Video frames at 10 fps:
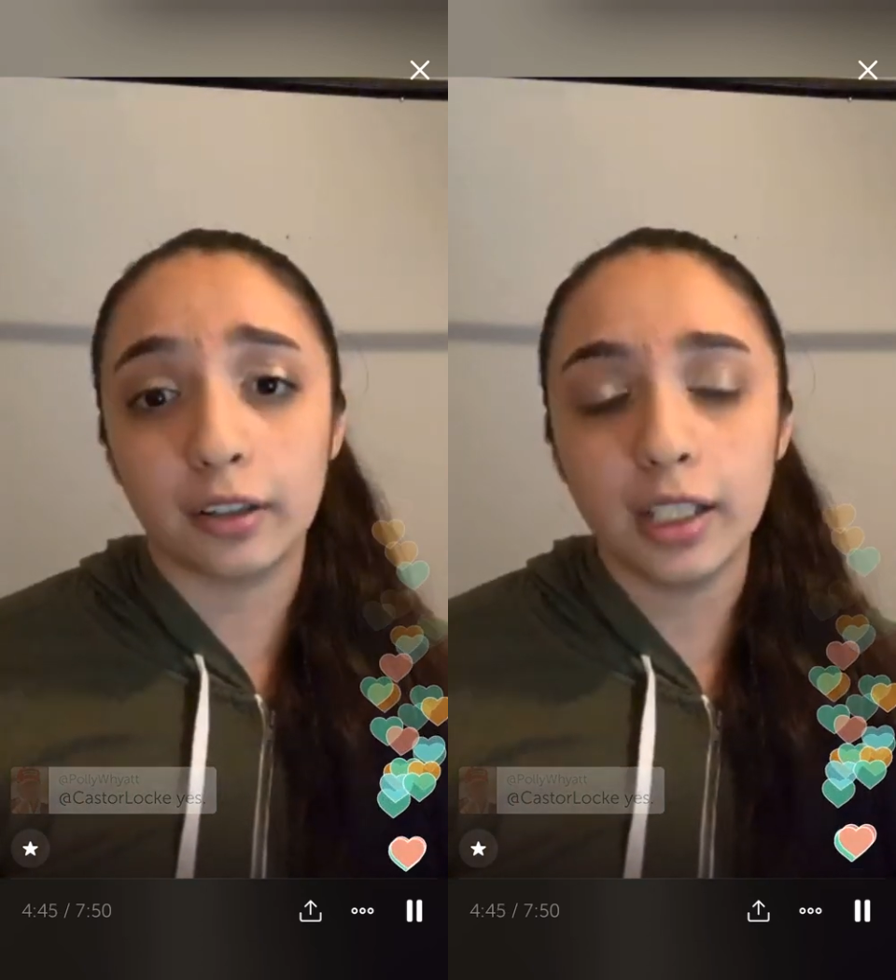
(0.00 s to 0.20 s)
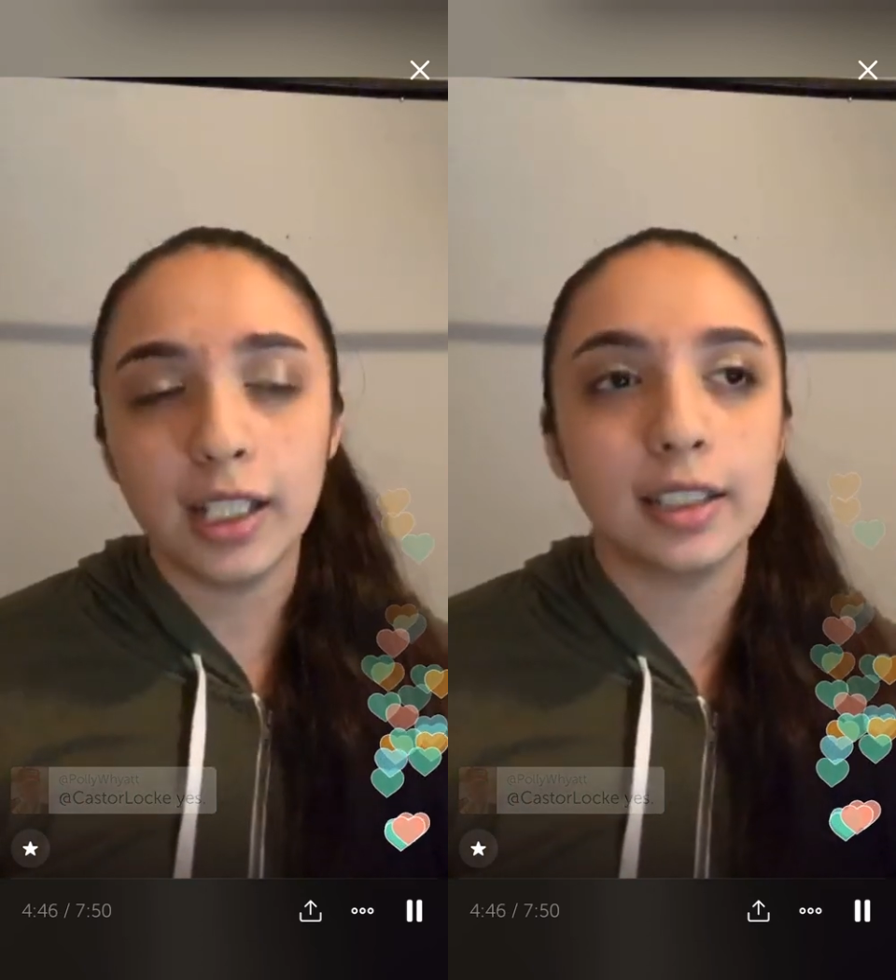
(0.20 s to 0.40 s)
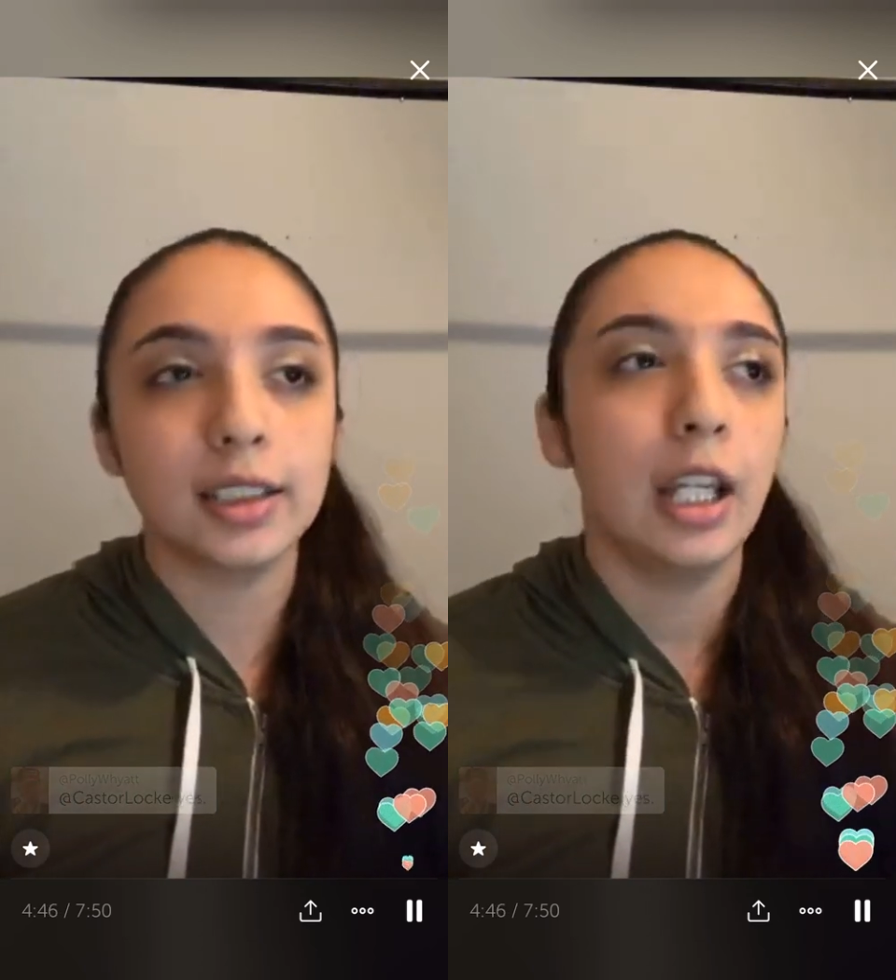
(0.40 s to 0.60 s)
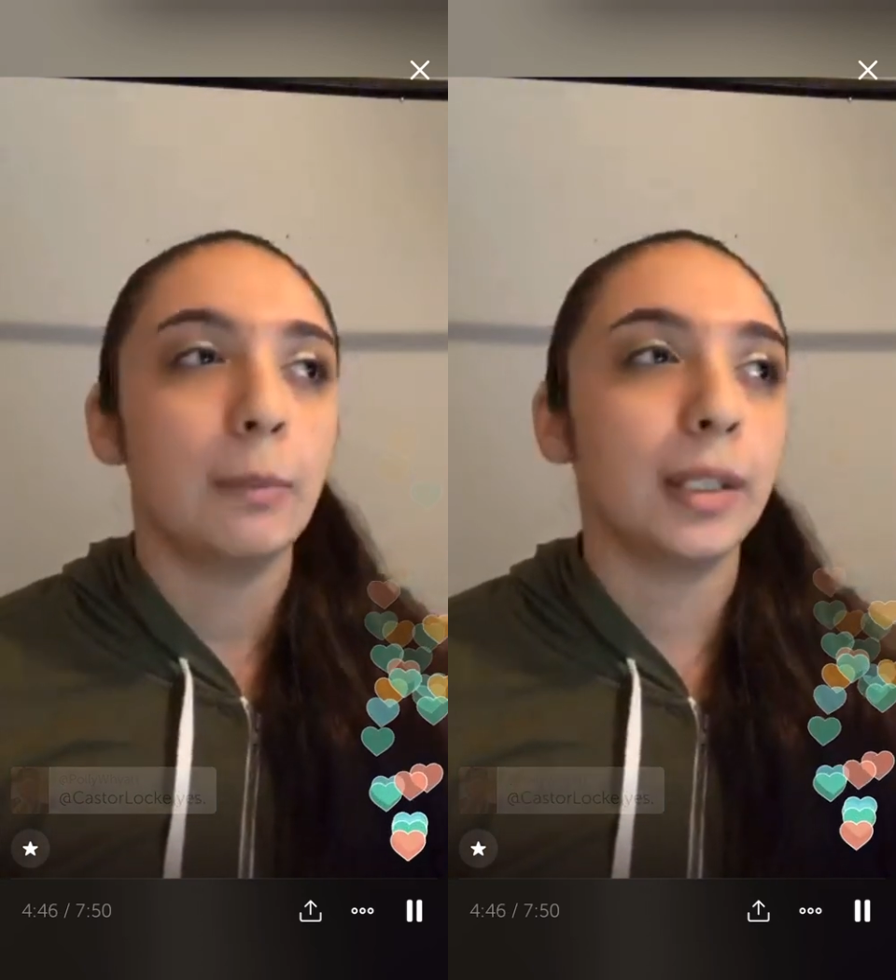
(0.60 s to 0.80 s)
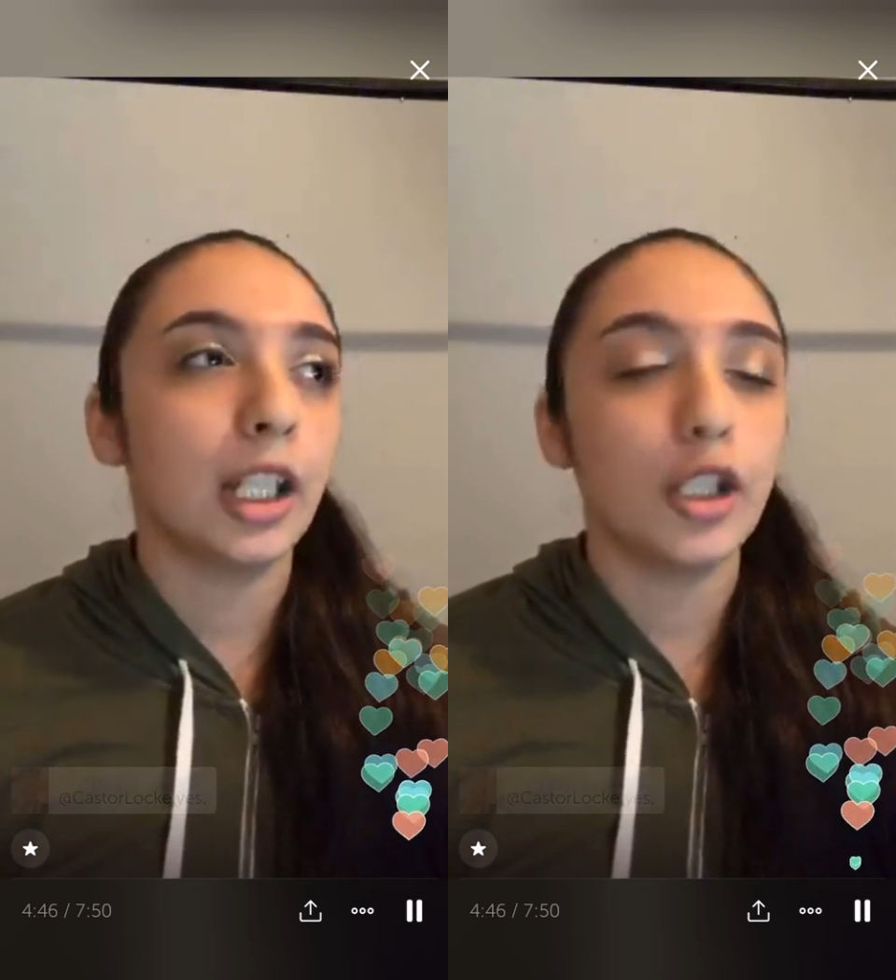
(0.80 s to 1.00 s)
things,
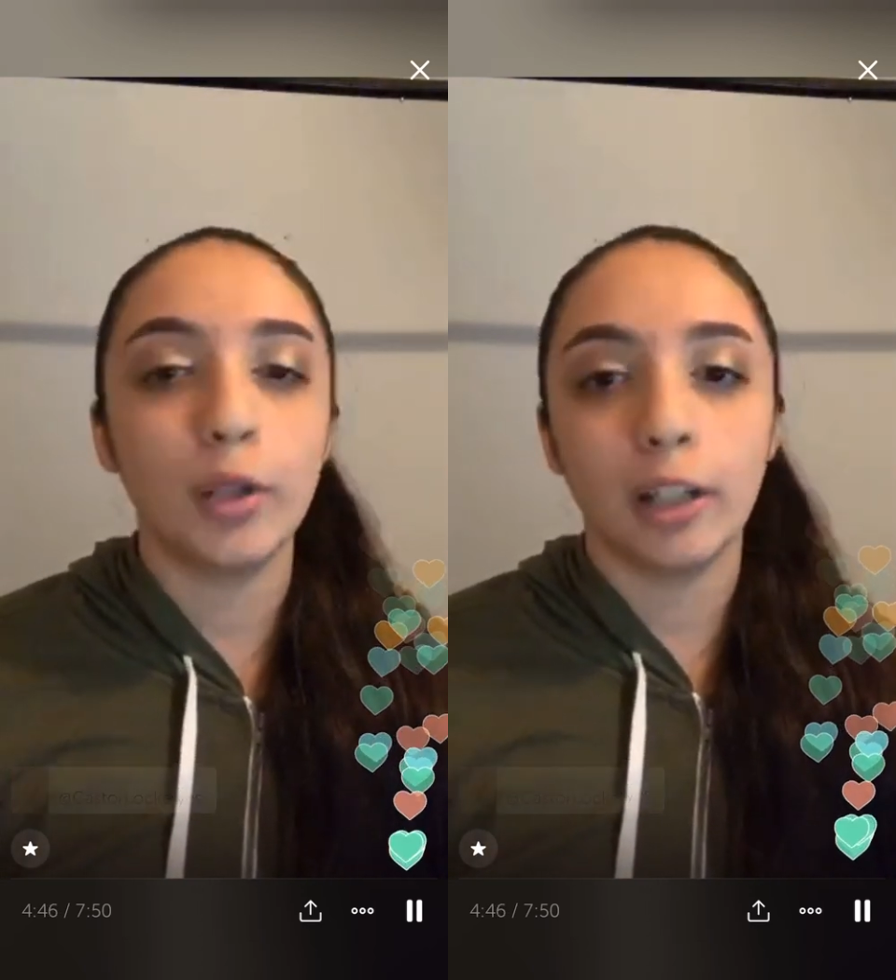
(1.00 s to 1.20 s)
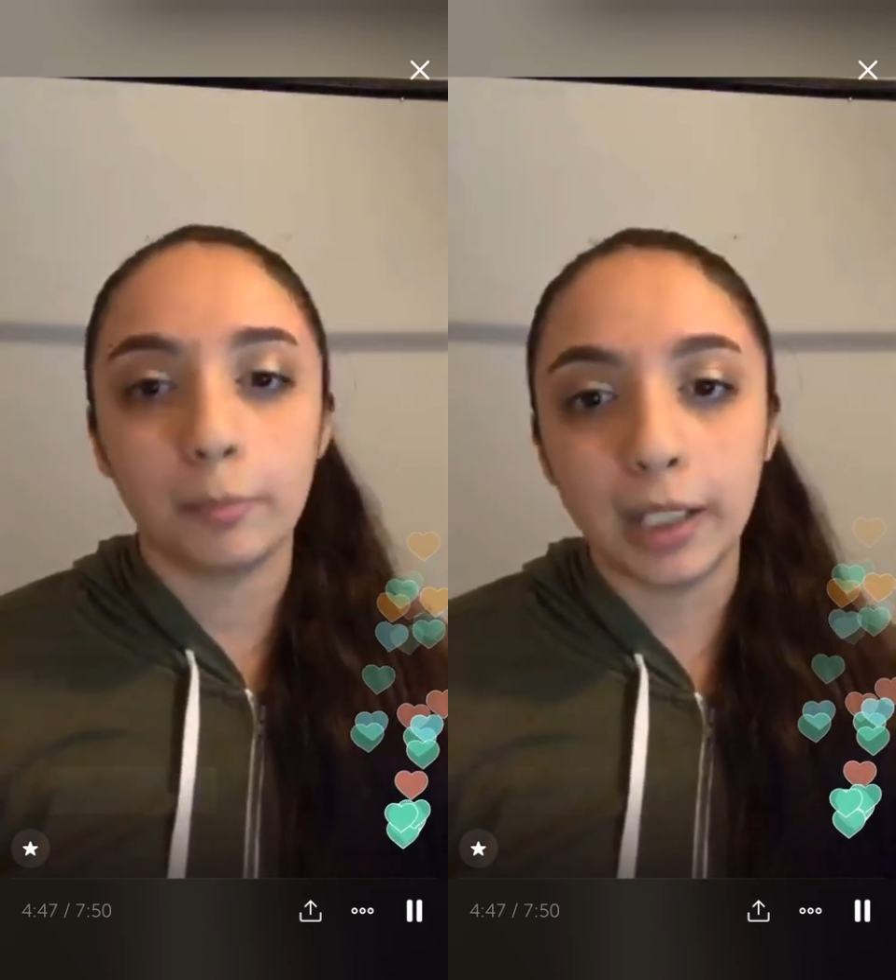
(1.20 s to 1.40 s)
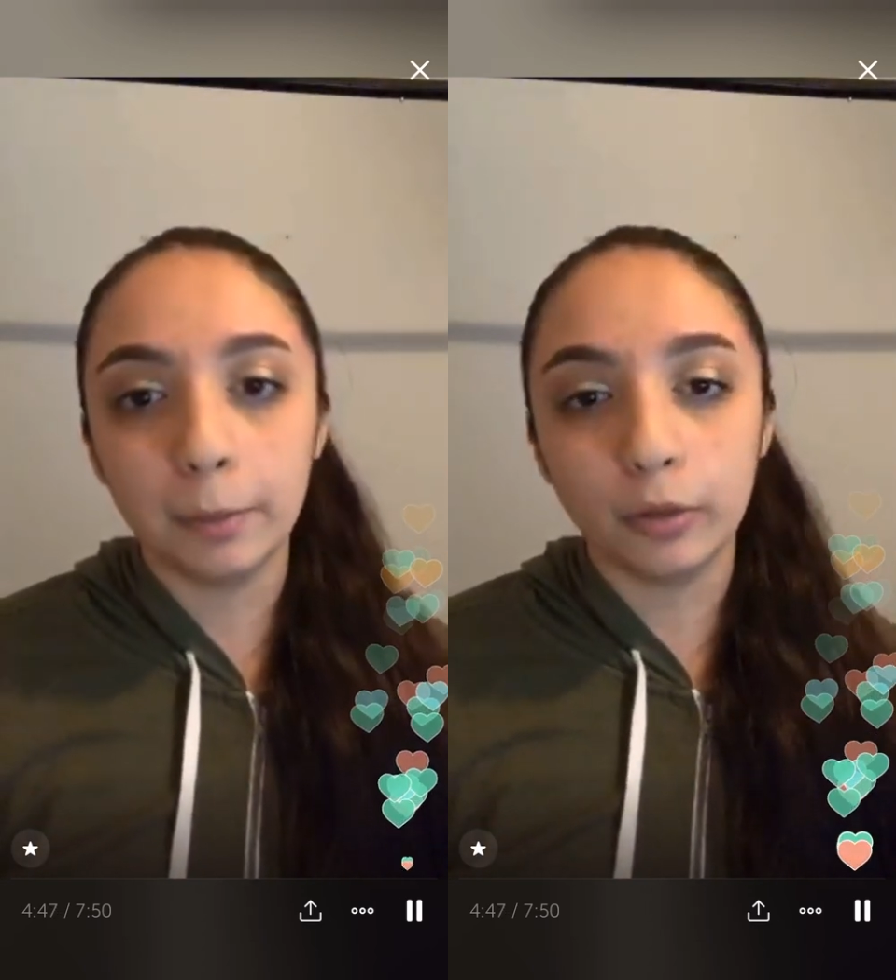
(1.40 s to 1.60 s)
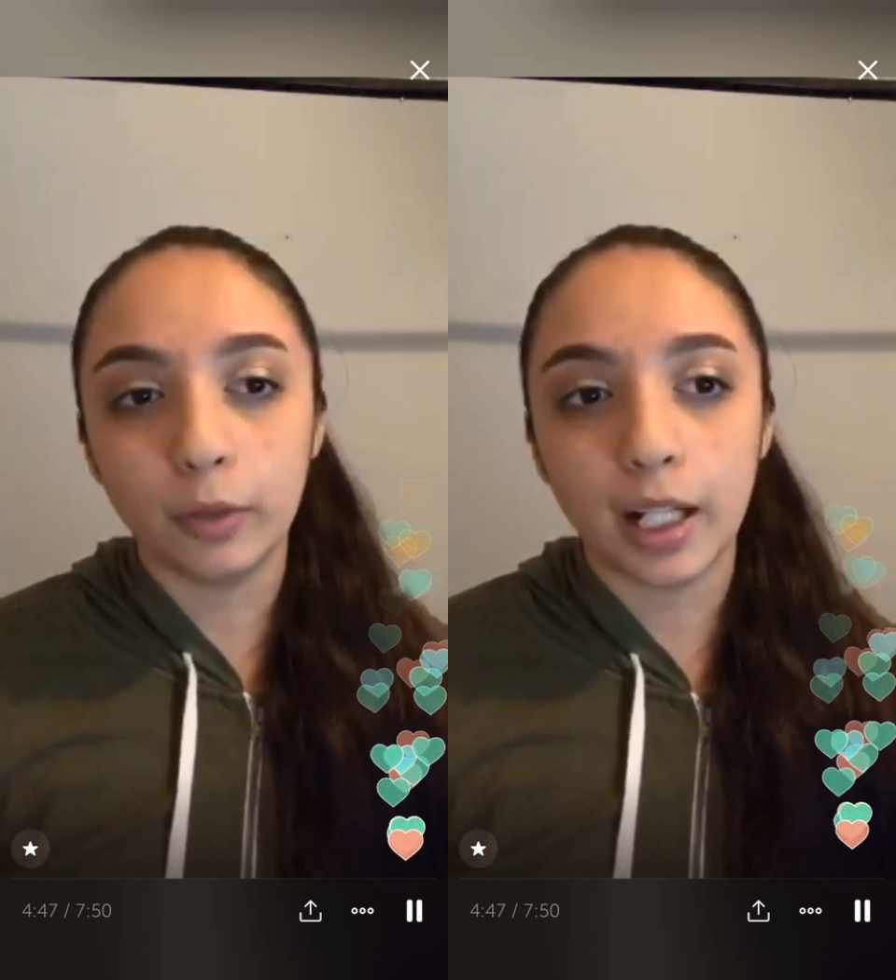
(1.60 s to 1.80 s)
because you have people